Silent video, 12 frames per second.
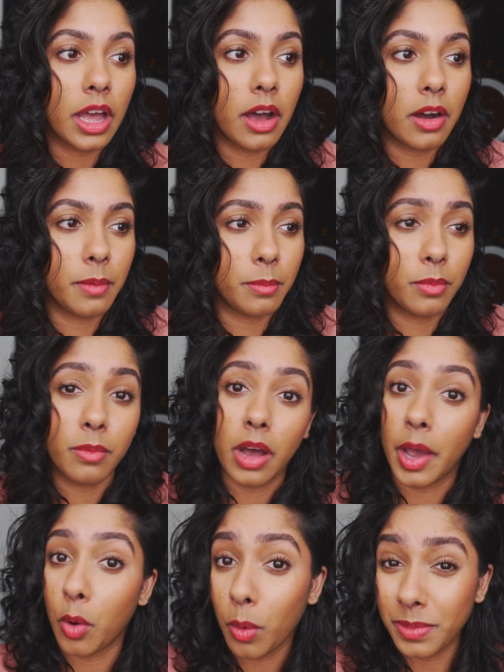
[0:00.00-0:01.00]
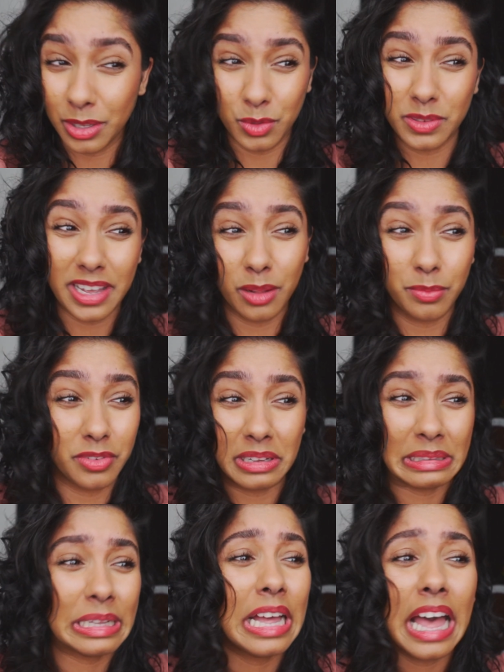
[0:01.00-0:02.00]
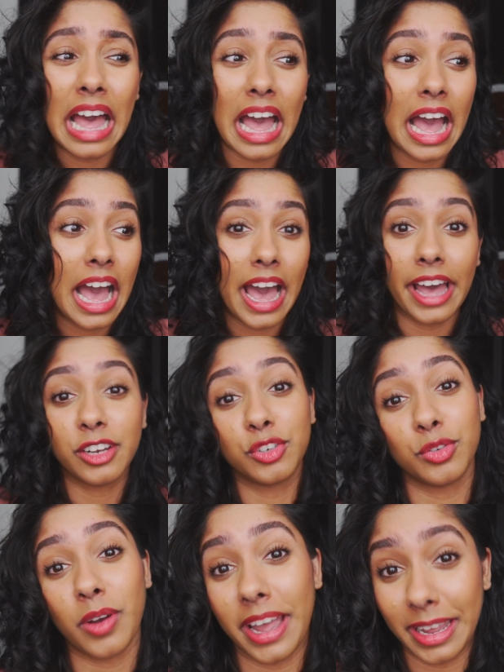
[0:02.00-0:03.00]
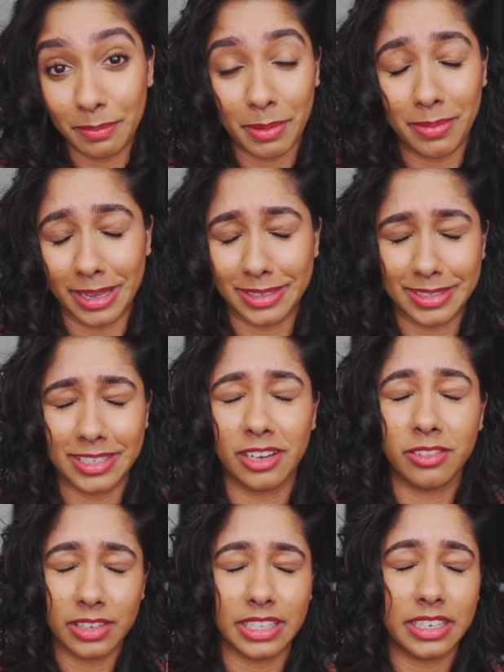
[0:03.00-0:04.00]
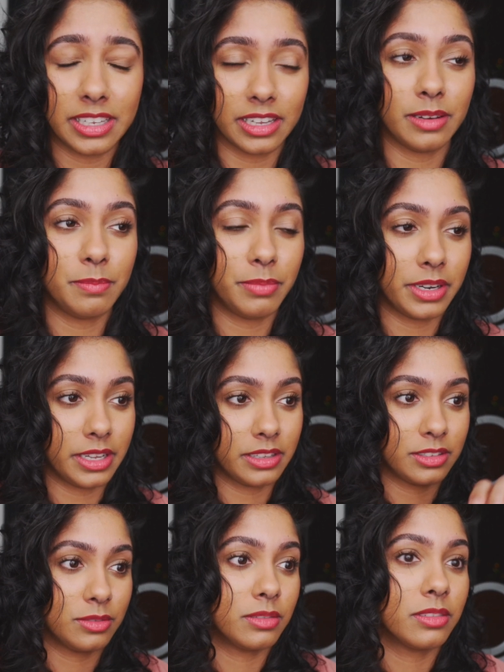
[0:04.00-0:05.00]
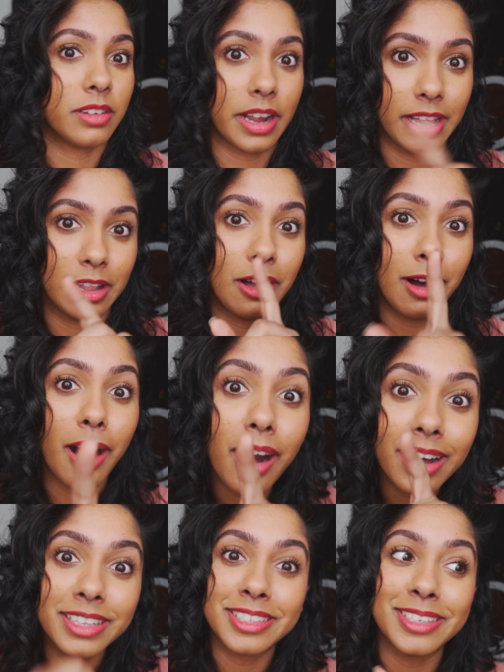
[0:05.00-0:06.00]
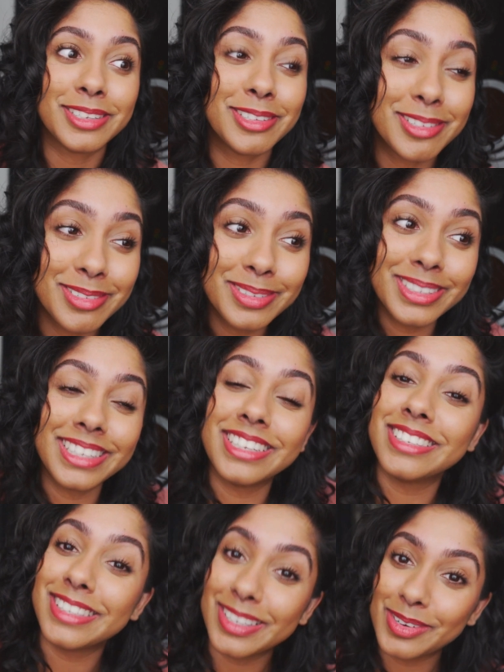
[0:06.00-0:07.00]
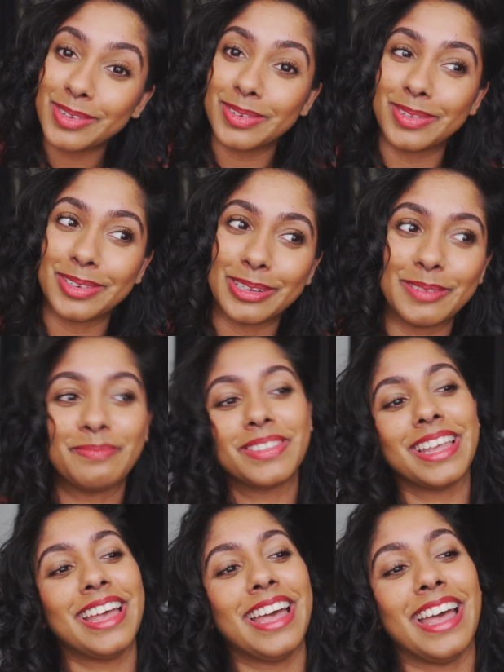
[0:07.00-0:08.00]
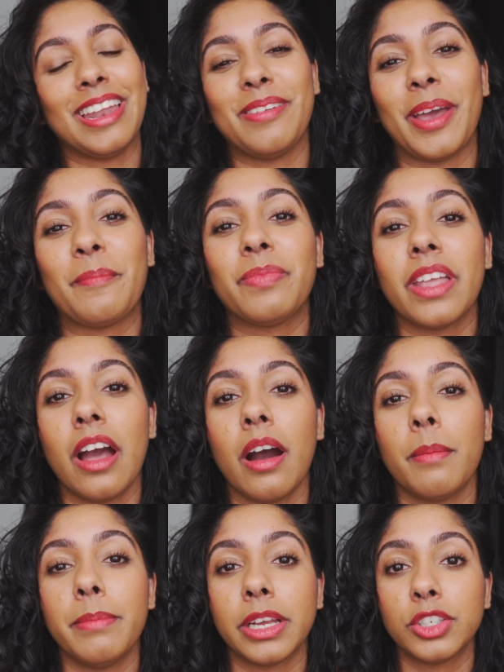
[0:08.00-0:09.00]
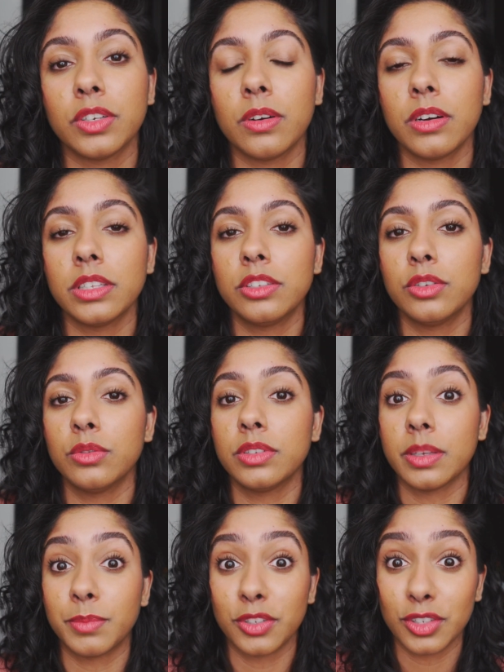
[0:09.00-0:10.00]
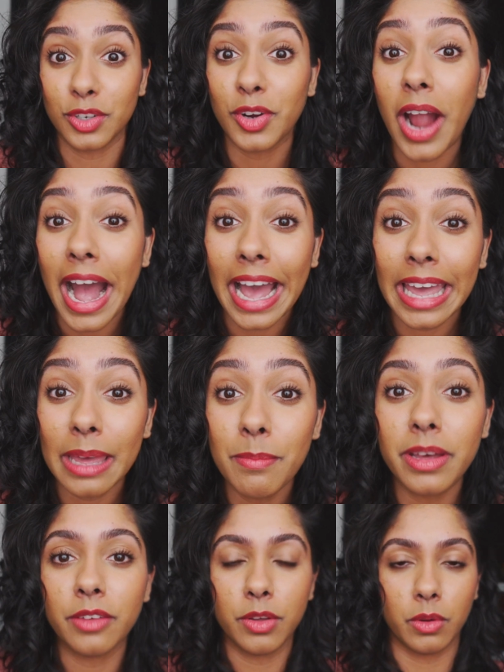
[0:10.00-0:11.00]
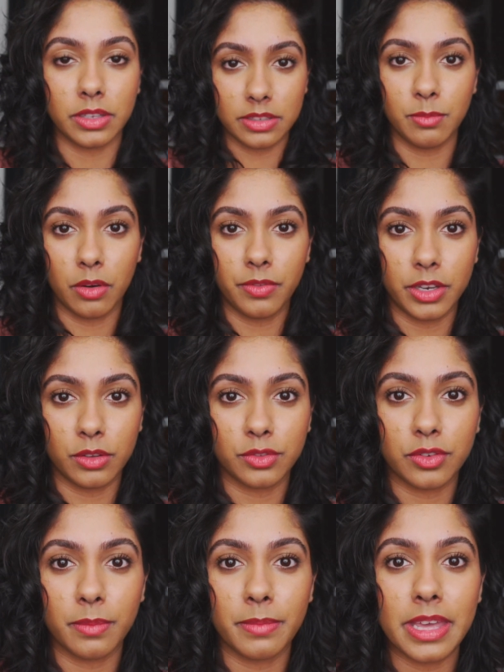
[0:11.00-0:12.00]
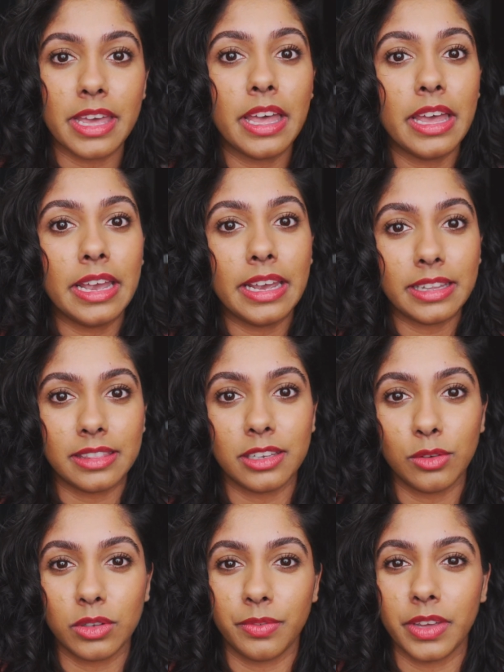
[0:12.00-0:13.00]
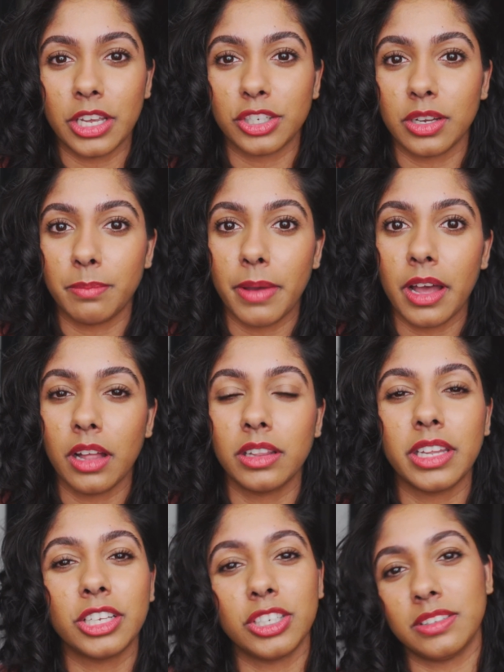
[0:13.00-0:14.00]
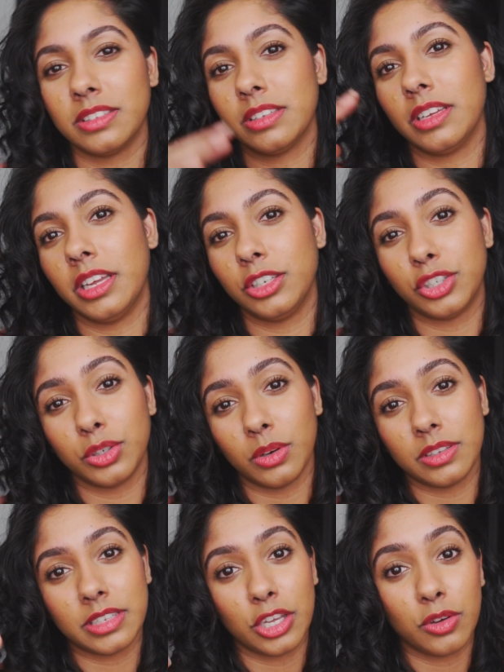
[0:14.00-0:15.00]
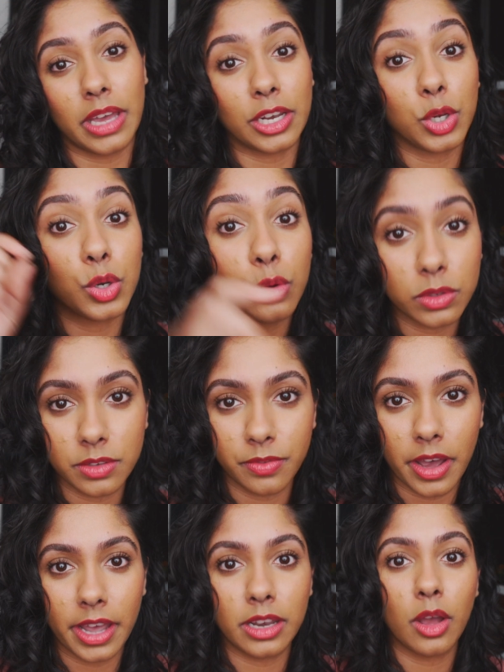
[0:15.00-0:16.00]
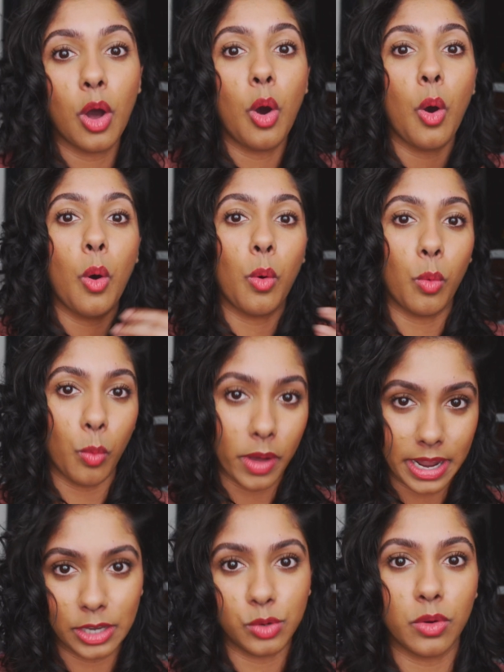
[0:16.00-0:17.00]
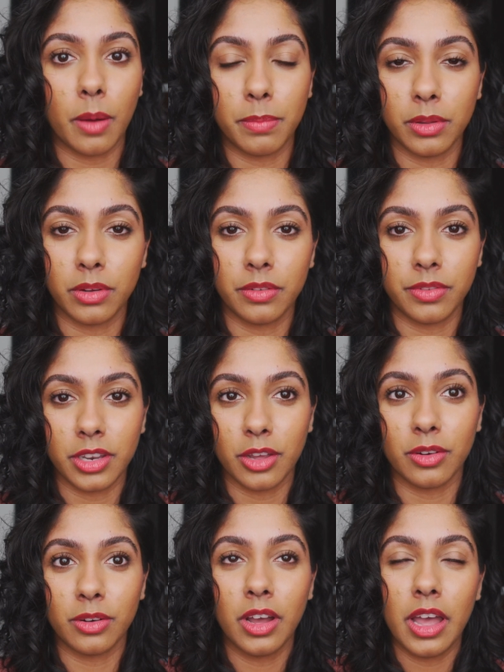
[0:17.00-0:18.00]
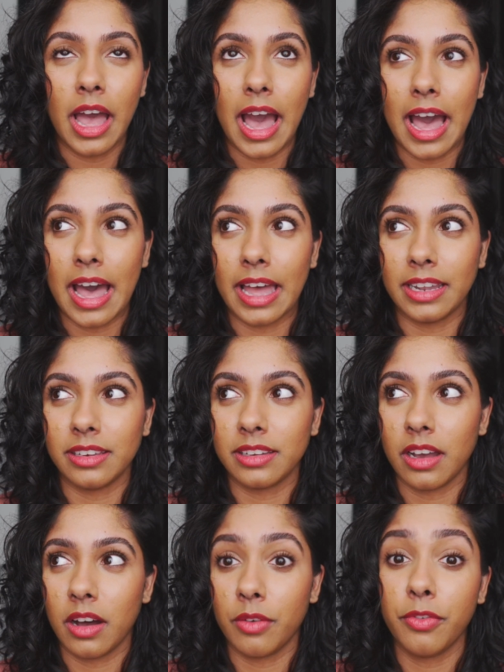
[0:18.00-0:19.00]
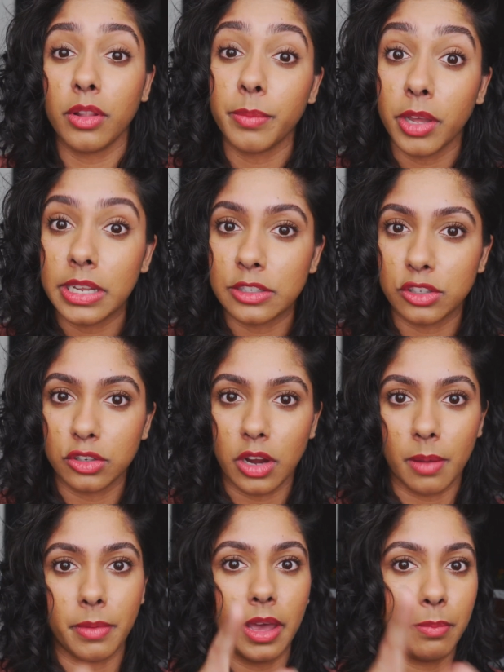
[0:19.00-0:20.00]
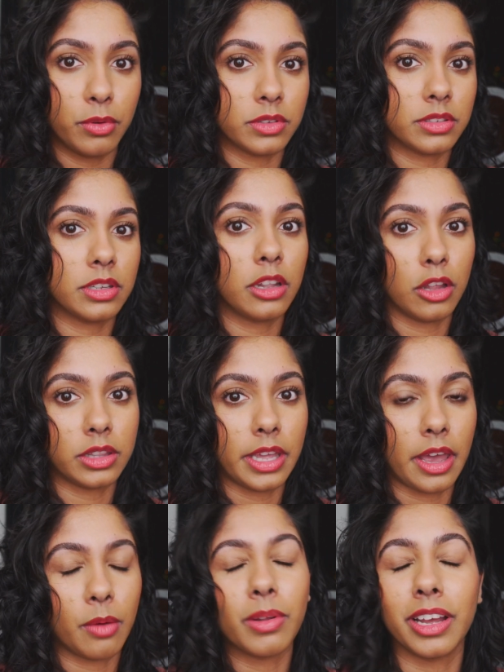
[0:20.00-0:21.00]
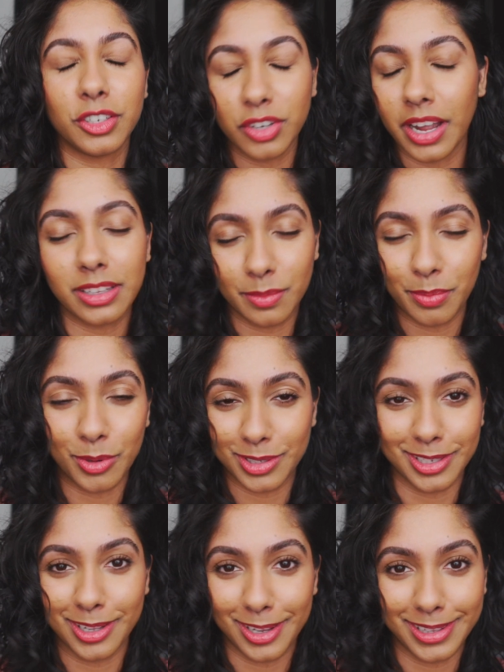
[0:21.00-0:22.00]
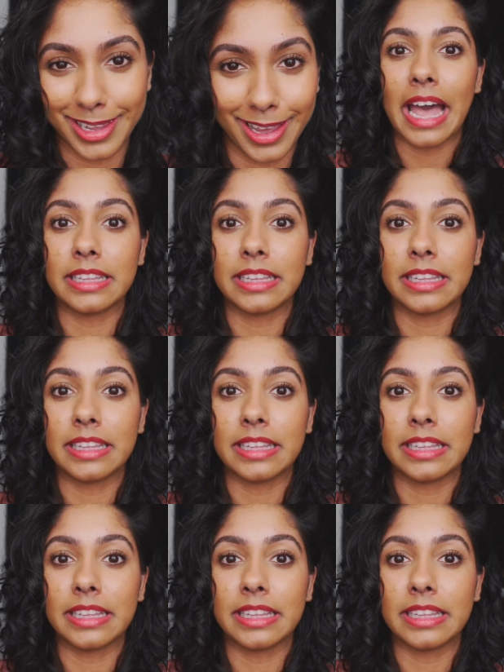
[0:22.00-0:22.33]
I hope this was helpful. I tried my best, I really did, but it's real hard to do this though. Anyway, make sure to subscribe if you want to see more videos from me. Hit the notification bell, that just ensures that you get notified when I do upload a video. And follow me on Instagram. I post a lot there. Well, I try to post a lot there.